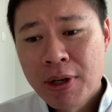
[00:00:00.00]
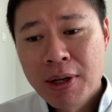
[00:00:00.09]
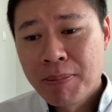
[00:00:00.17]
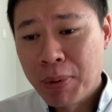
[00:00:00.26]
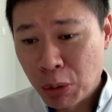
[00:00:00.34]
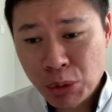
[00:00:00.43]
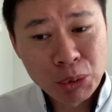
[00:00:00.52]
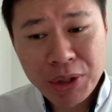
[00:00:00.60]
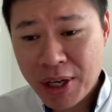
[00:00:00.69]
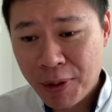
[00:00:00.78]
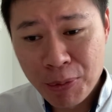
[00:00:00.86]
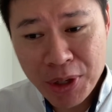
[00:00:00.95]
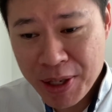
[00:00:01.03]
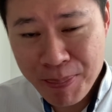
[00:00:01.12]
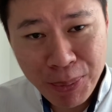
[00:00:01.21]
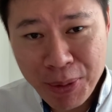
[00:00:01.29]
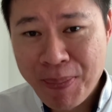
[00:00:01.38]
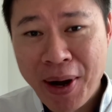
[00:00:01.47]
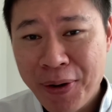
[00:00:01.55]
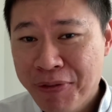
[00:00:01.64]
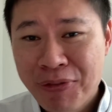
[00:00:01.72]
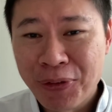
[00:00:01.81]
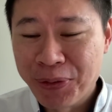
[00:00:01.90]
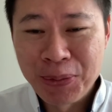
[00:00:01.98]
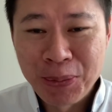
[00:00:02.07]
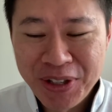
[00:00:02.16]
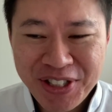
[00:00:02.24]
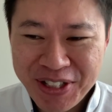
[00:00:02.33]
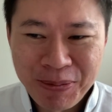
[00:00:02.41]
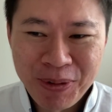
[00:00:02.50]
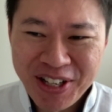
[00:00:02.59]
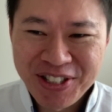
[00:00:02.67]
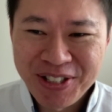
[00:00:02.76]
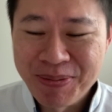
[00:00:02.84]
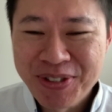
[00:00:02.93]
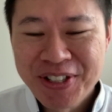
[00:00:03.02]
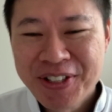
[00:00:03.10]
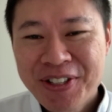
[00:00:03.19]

but also they are really preparing for the worst in what it seems.